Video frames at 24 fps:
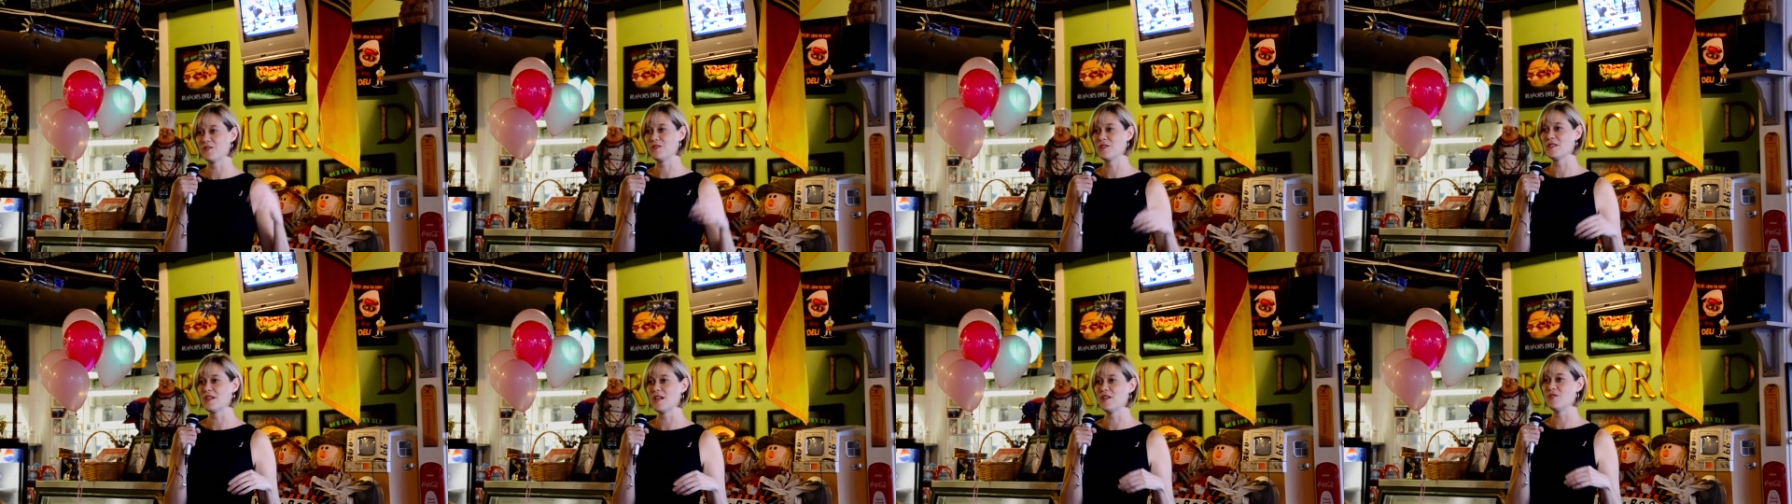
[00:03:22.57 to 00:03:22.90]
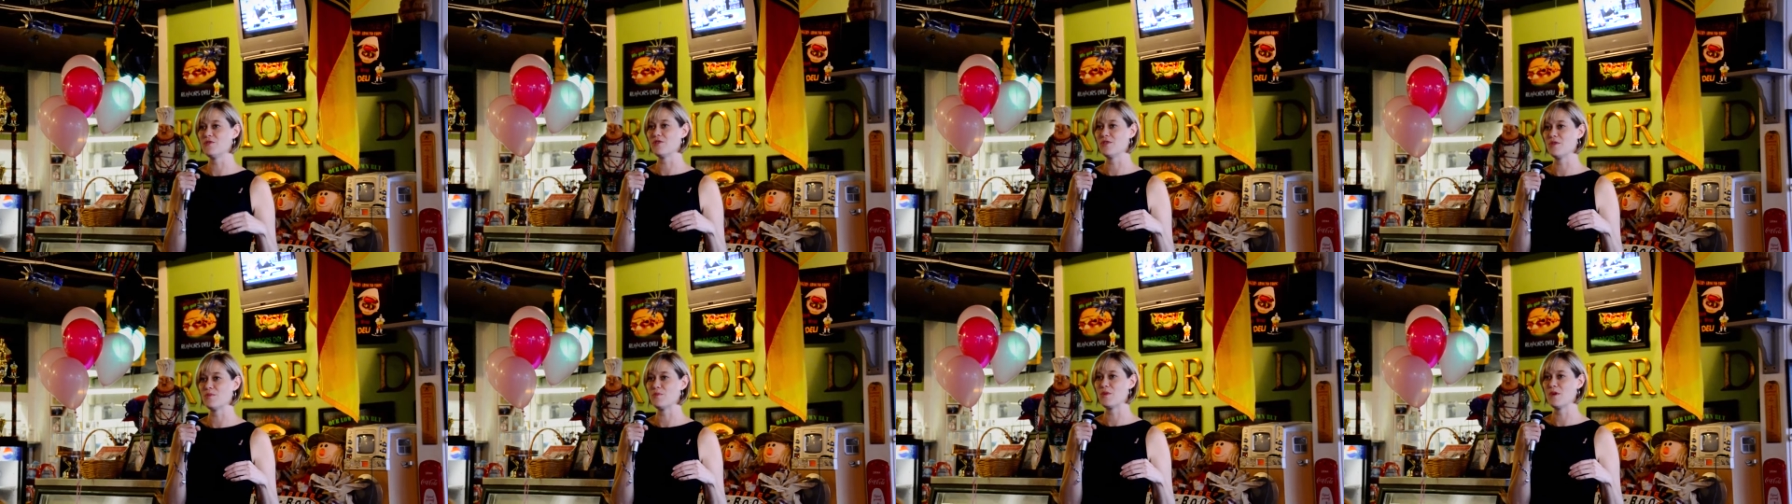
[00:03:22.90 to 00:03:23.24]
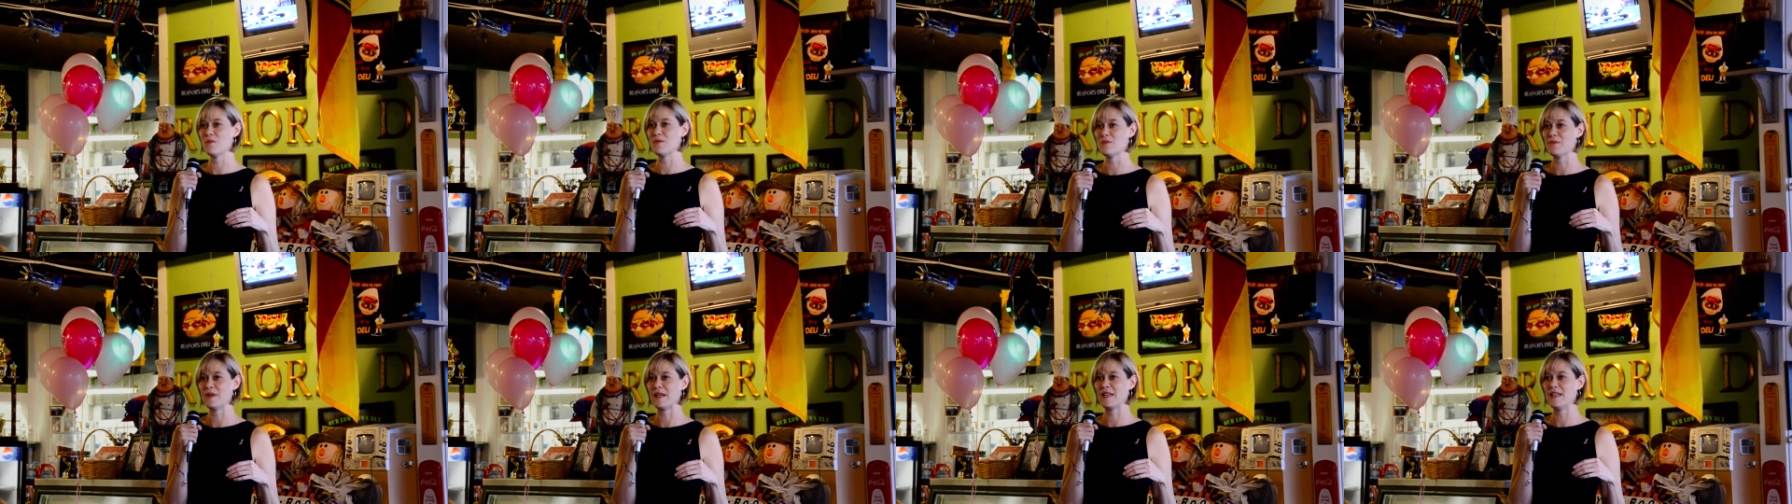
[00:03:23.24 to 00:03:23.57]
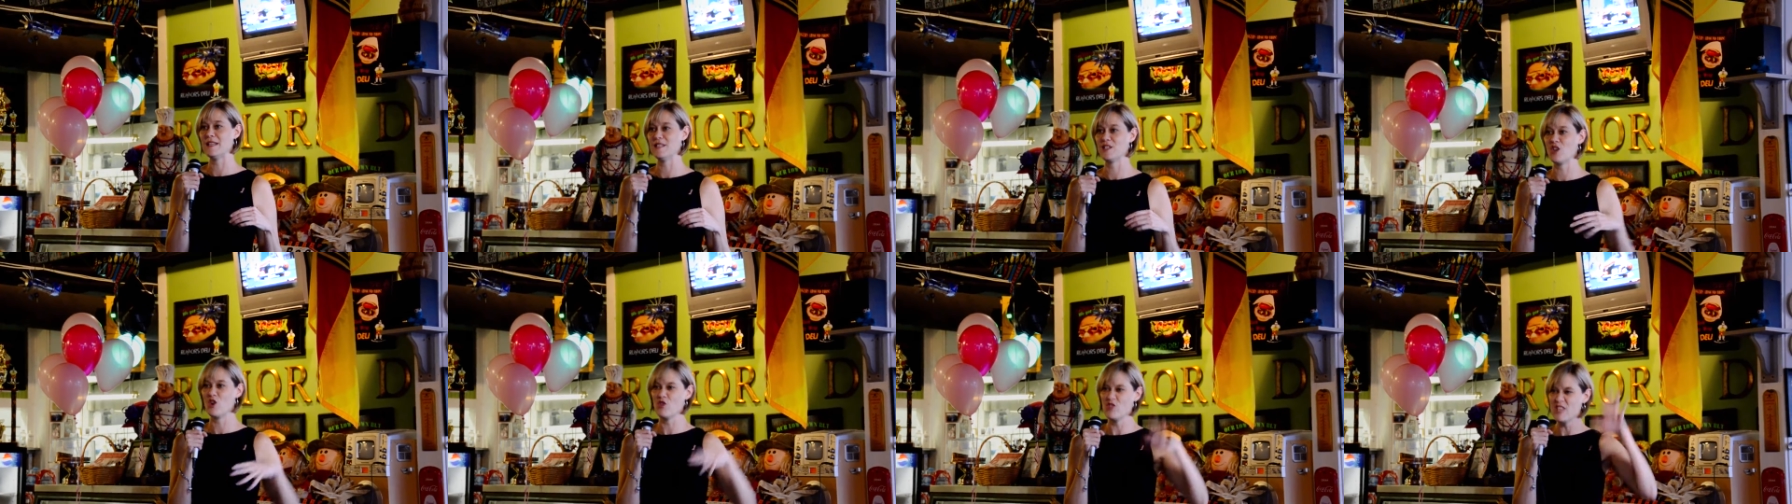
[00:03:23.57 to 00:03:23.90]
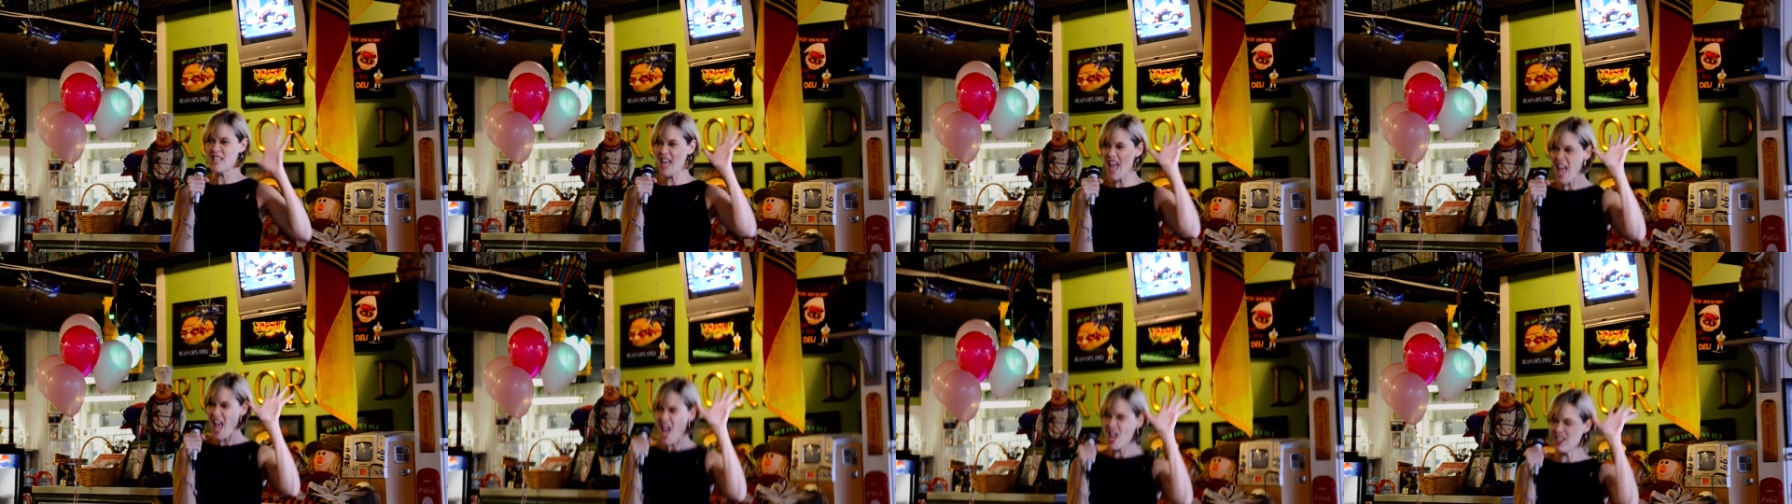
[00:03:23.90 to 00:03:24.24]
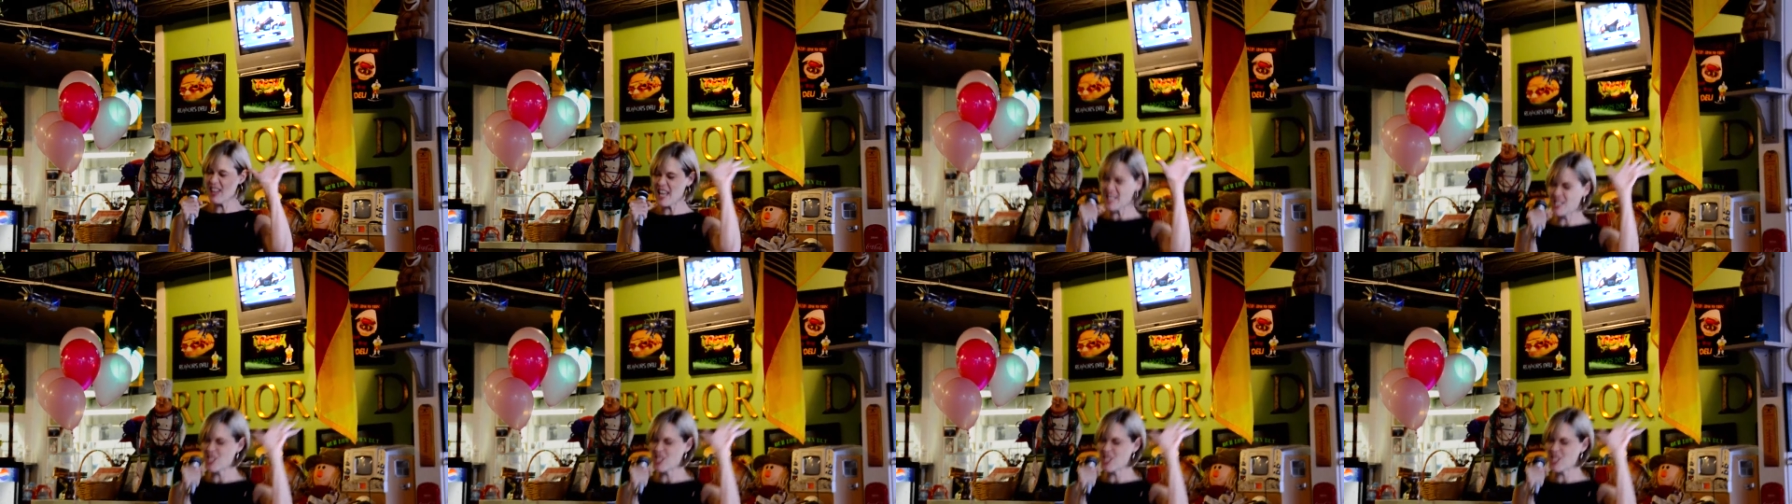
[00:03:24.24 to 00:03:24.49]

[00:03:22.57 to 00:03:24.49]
Sledge for an appointment, my kids go, yeah, let's